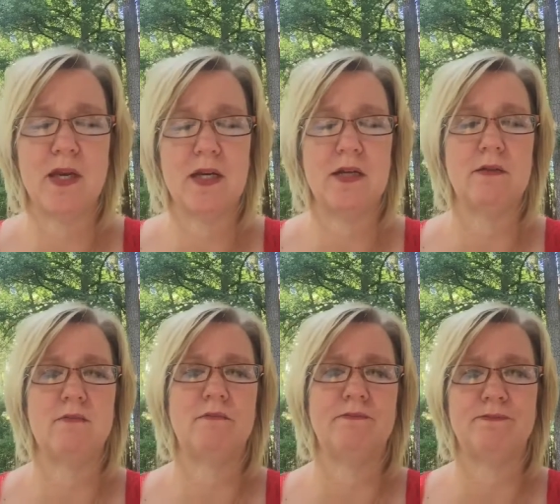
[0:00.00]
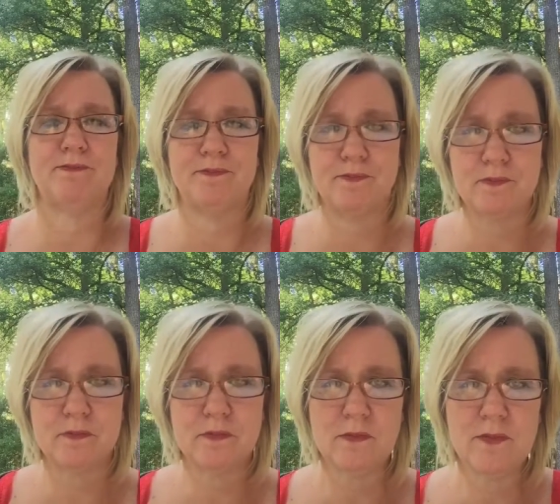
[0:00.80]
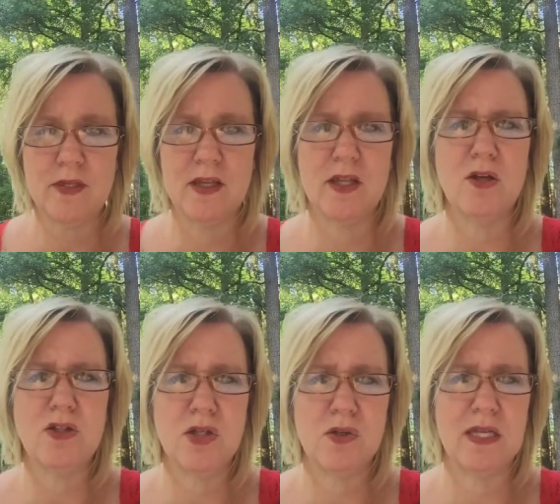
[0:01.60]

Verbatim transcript: Um, and those two